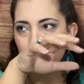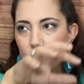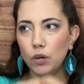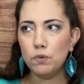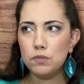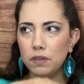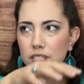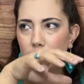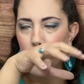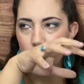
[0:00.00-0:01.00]
it almost
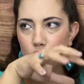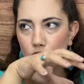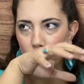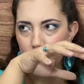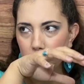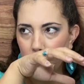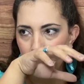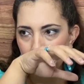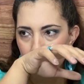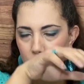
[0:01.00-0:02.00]
smells like burnt sugar to me,
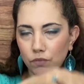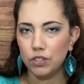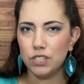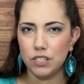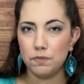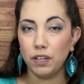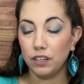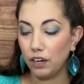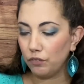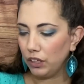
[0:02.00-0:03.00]
which is a smell
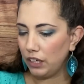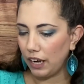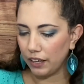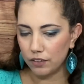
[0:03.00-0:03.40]
that I really like.